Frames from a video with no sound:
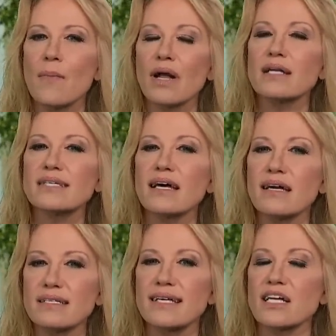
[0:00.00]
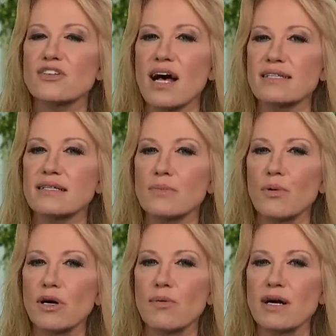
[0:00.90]
But I'll tell you, Sandra asked an
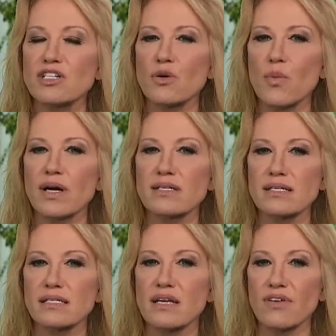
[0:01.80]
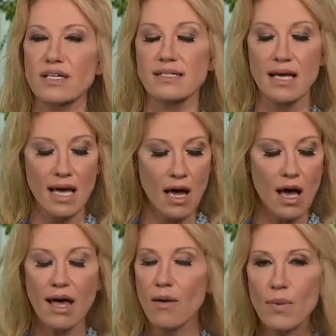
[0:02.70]
important question. Where does this leave us?
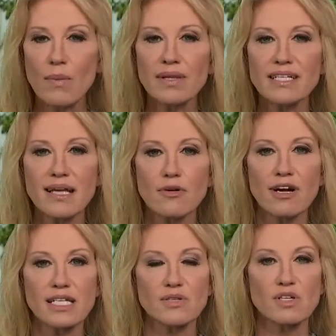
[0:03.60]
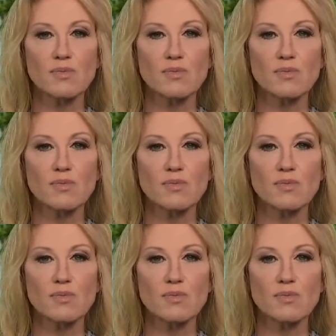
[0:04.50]
We want the Democrats to